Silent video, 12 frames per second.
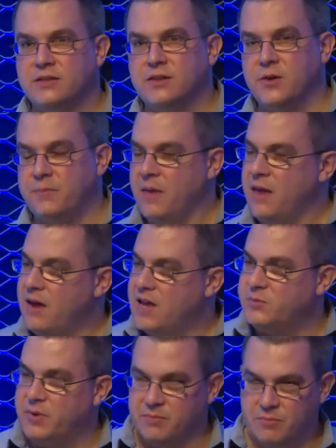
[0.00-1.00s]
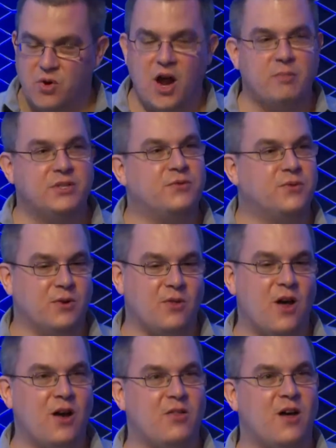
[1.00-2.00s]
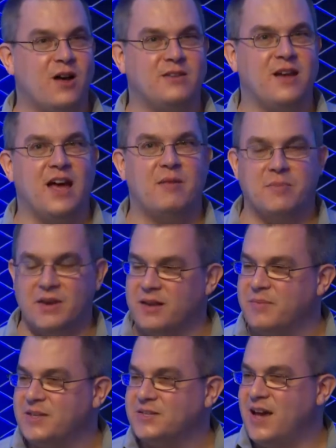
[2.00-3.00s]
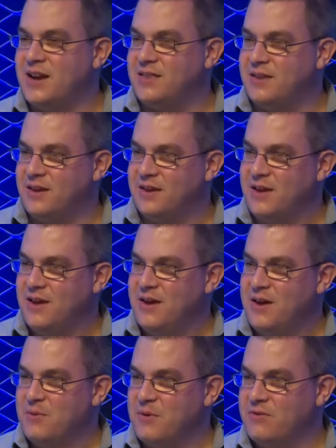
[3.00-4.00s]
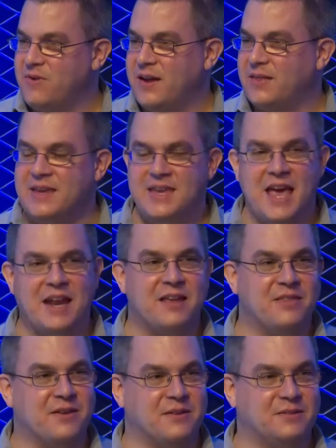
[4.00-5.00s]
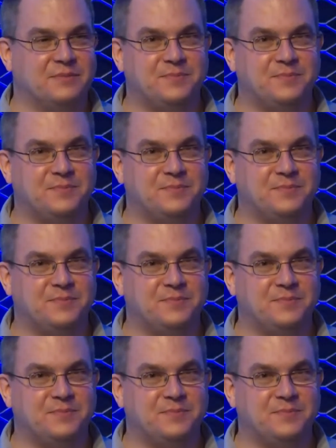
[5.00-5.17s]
So it's been promised for a long, long time, and I'm excited that we're finally getting there.